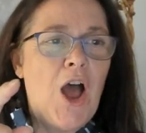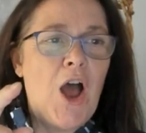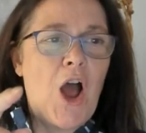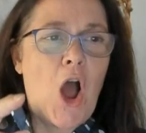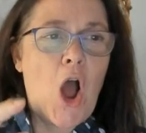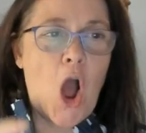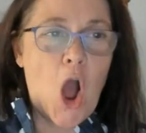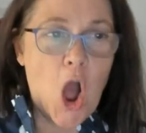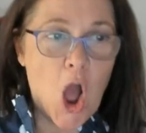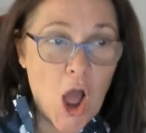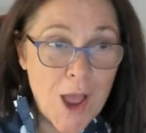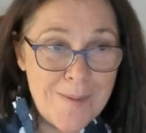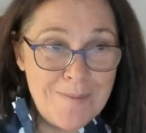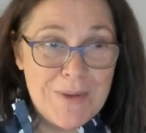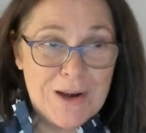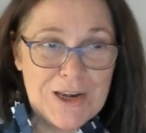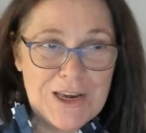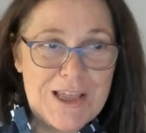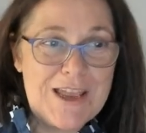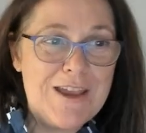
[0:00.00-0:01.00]
I
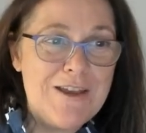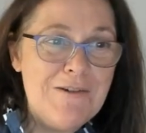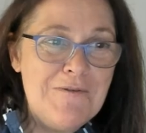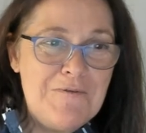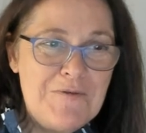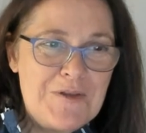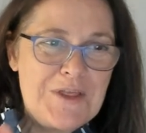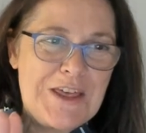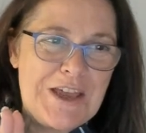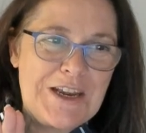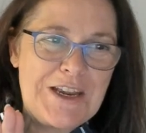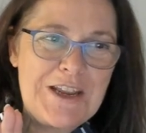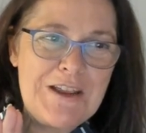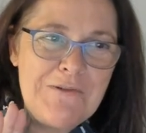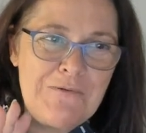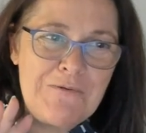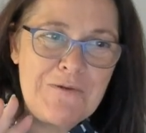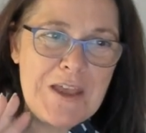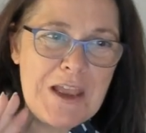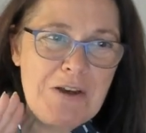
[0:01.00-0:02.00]
believe that
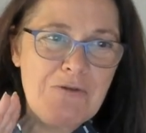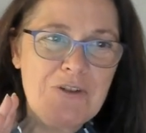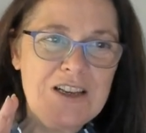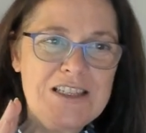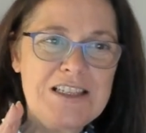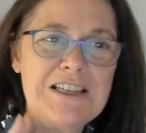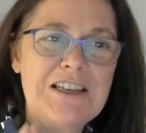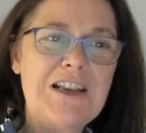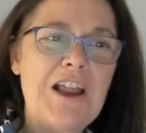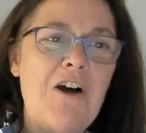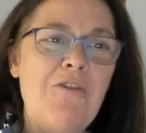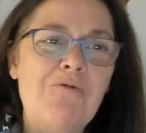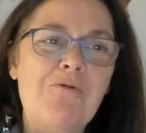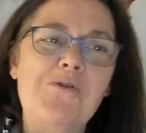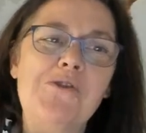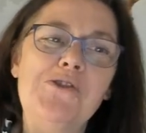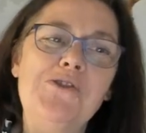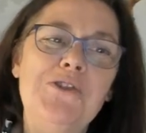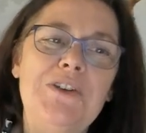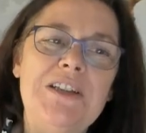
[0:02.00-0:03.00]
if there is enough
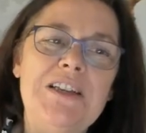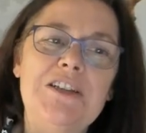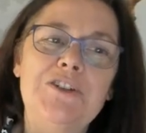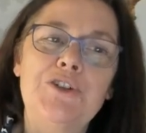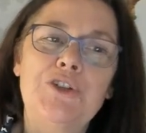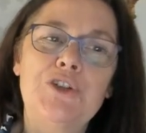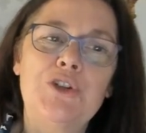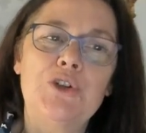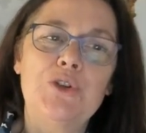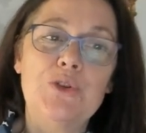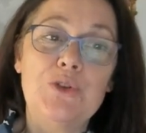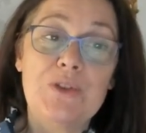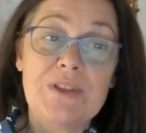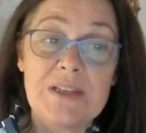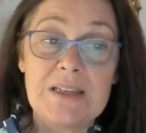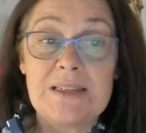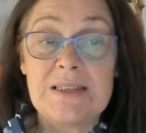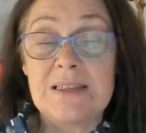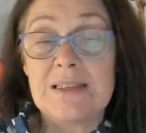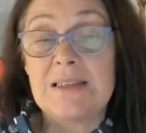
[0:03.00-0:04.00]
wounding to
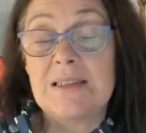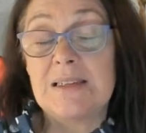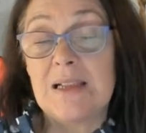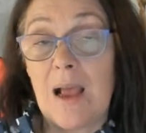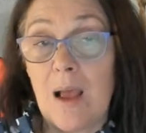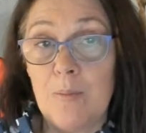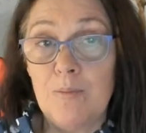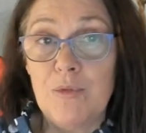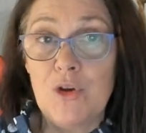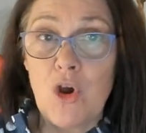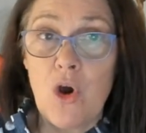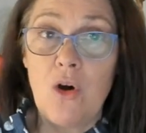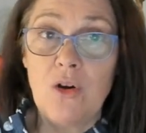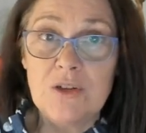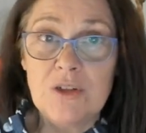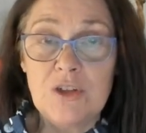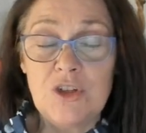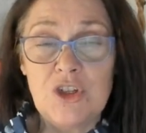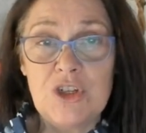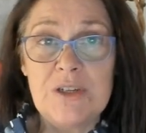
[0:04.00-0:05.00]
the
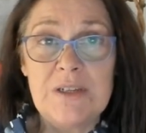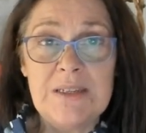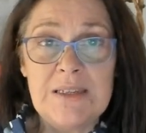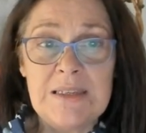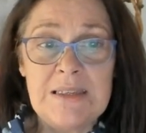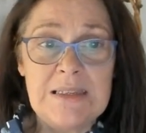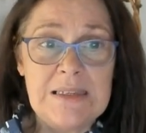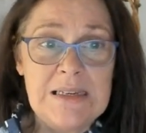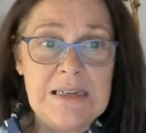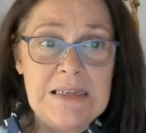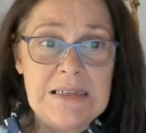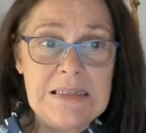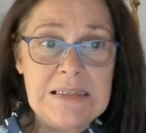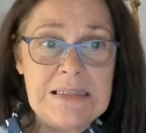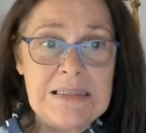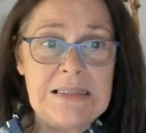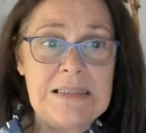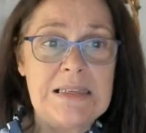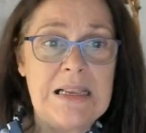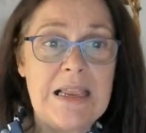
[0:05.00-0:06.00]

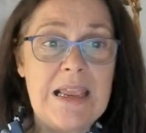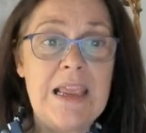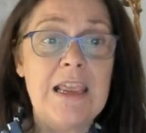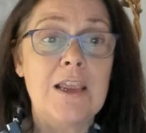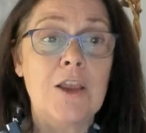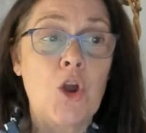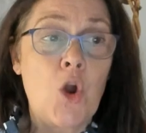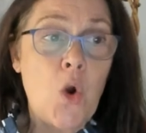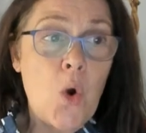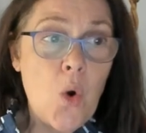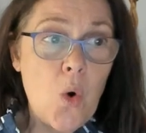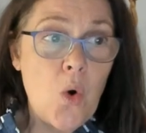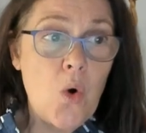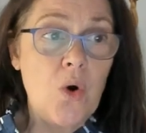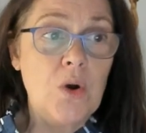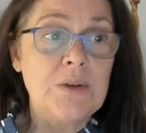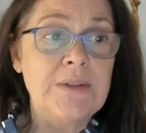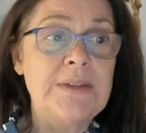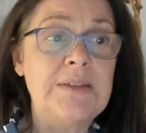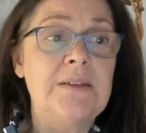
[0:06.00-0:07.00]
subconsciousness, it
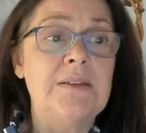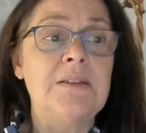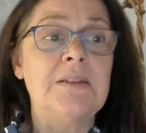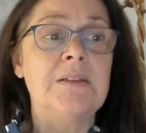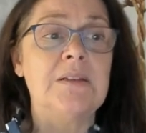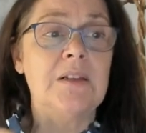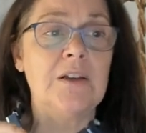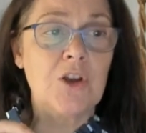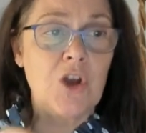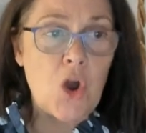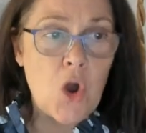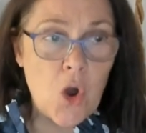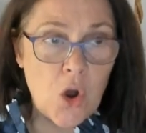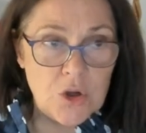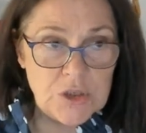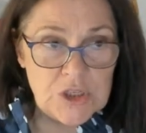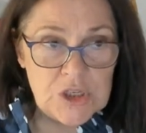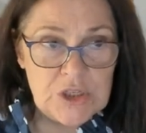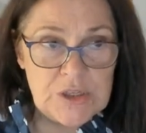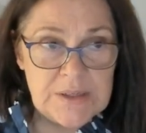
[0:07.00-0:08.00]
causes the
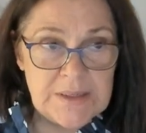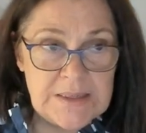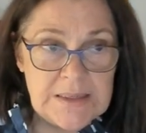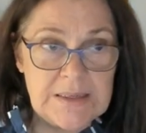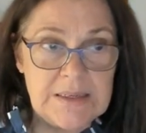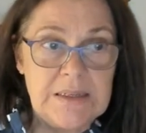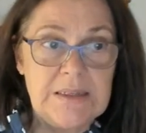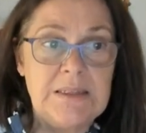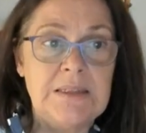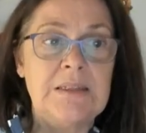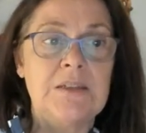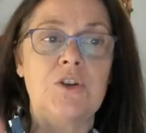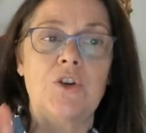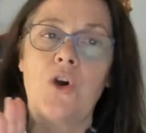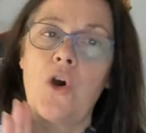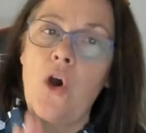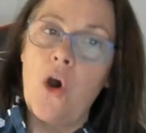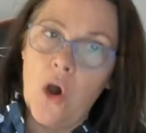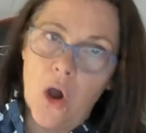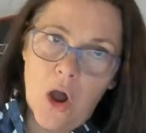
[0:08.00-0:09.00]
consciousness
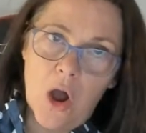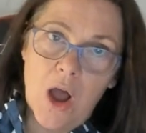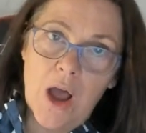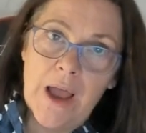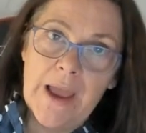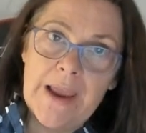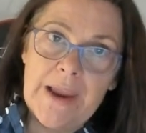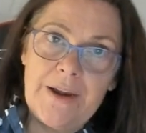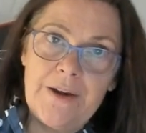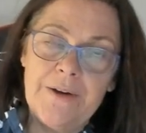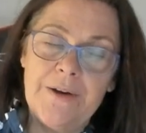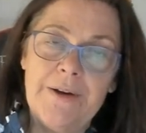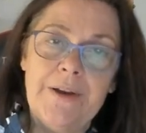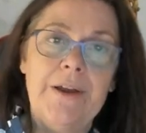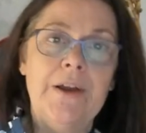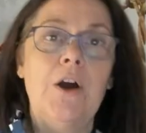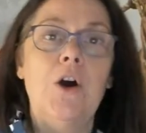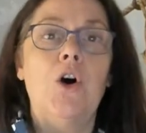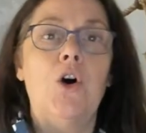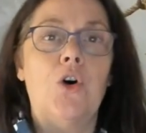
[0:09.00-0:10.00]
to hide,
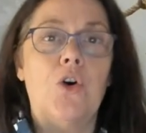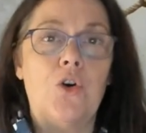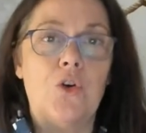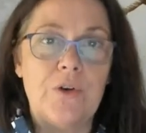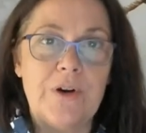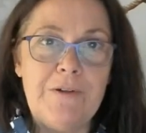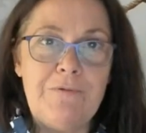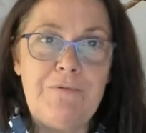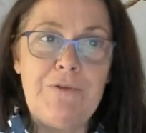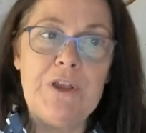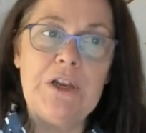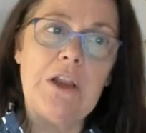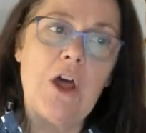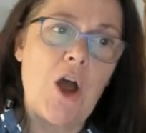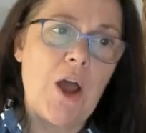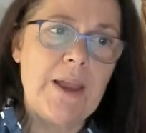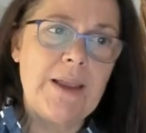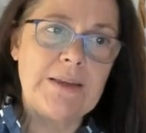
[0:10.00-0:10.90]
or if you like,